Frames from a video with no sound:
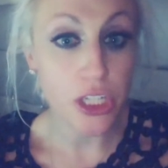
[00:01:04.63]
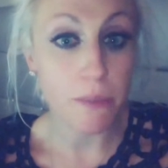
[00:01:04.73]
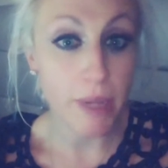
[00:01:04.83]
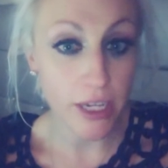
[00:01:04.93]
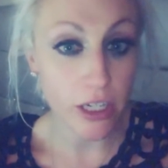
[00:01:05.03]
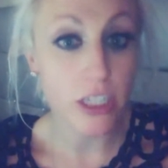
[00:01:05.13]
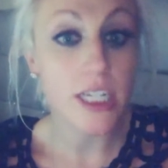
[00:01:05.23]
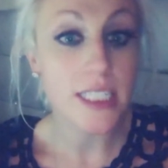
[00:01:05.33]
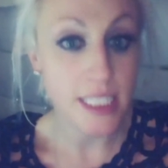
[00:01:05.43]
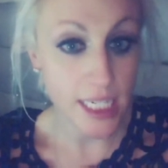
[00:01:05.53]
you better
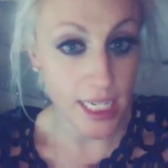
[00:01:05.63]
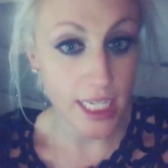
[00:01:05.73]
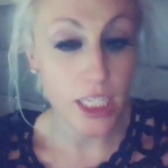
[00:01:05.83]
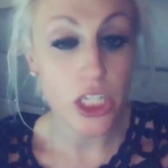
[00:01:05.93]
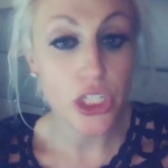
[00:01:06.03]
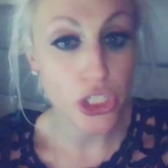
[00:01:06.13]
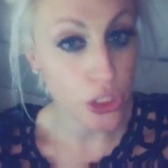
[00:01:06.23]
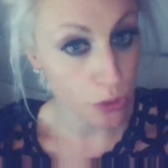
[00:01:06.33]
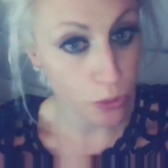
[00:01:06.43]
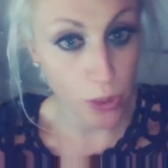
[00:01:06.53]
dig
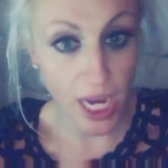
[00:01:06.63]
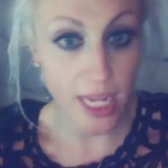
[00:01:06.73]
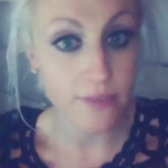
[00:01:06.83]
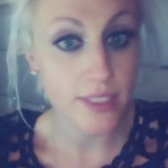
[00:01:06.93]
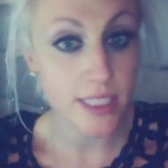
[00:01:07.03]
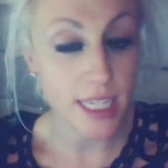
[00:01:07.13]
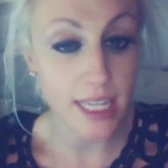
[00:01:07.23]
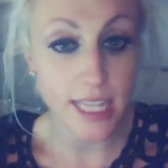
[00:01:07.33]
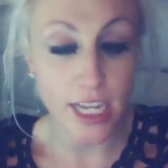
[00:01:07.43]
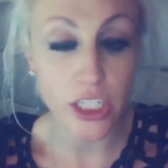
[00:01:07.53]
2 graves.
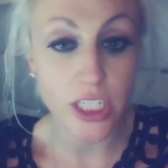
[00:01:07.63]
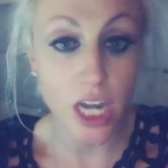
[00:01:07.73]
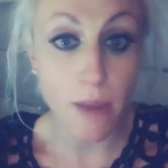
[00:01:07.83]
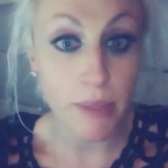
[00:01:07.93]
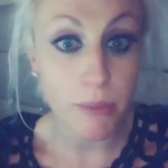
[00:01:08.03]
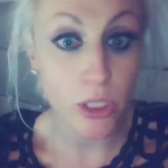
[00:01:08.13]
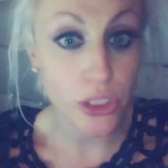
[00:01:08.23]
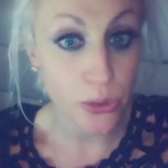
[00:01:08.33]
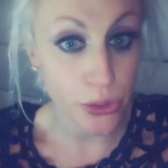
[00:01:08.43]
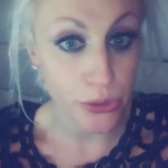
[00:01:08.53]
And that could not be more
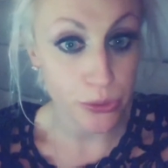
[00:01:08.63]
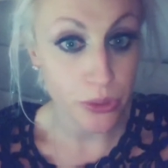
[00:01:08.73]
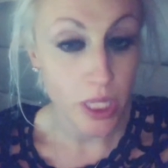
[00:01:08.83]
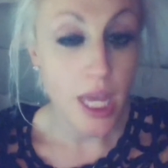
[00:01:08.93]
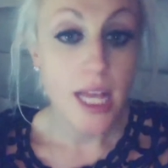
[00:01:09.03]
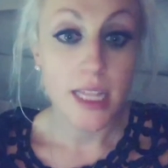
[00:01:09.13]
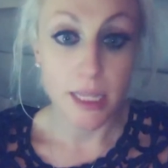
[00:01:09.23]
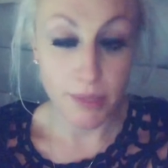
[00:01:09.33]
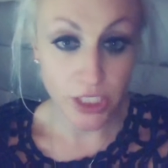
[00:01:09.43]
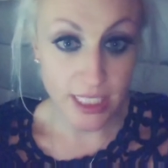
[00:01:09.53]
true.
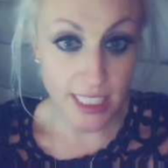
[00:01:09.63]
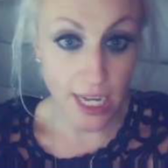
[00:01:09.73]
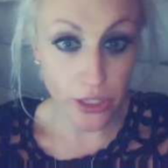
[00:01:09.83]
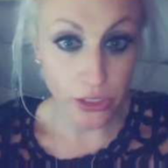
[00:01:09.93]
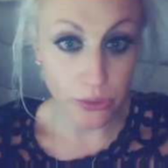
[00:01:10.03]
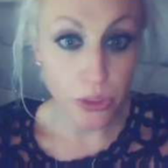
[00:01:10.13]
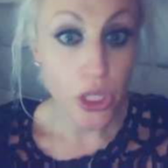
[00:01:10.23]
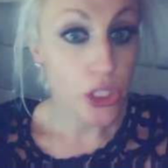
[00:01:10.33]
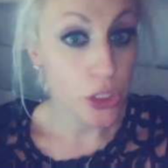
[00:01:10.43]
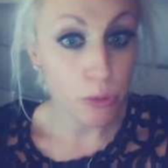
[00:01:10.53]
Let me just tell you,
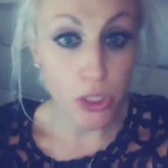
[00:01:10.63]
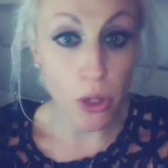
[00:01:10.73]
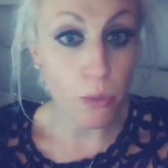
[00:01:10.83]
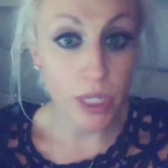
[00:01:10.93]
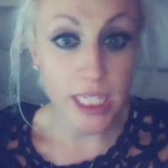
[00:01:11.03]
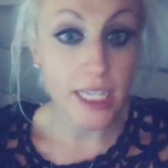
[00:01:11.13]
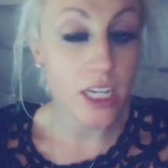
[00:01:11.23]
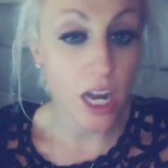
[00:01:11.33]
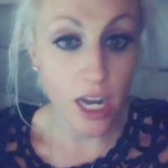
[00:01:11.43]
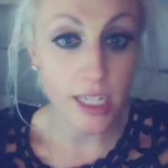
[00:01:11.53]
you don't want to get
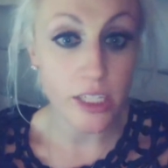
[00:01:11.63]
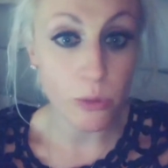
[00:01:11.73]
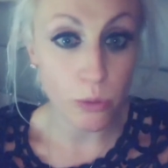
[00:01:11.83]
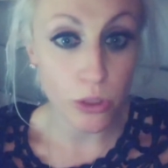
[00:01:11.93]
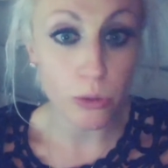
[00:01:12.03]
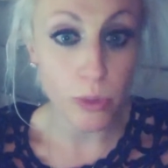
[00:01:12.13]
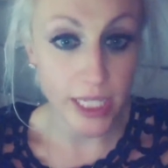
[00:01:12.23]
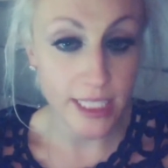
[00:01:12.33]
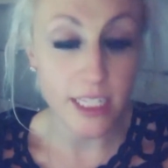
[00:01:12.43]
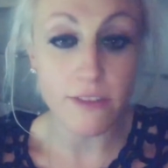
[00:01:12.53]
caught in the
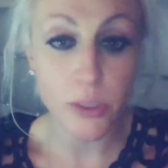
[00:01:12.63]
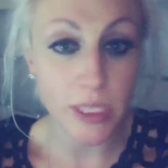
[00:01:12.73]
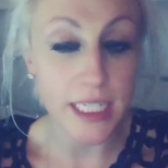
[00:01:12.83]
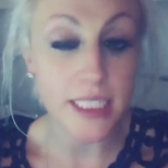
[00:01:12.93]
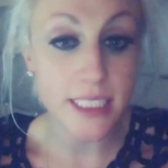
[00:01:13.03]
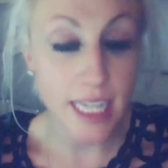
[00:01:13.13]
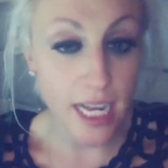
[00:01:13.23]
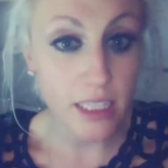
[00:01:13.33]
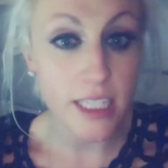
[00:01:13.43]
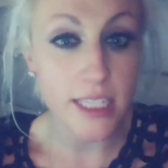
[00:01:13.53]
whirlwind of doing
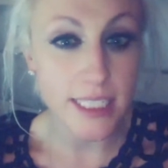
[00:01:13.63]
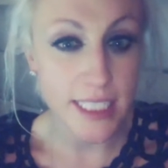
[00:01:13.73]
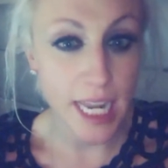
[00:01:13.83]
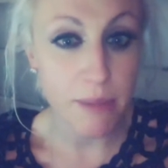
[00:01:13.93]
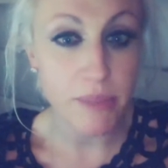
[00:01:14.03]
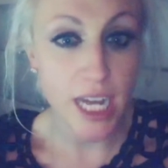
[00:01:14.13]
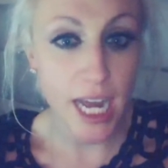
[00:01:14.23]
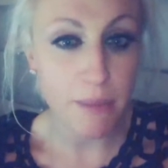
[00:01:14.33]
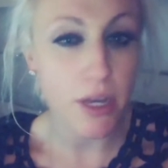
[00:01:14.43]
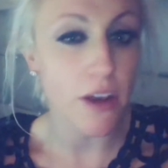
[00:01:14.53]
exactly the same
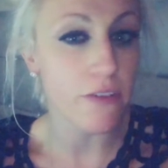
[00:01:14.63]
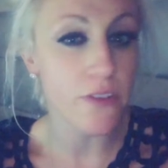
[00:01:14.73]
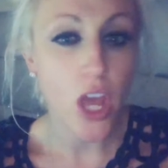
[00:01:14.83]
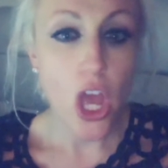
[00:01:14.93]
type of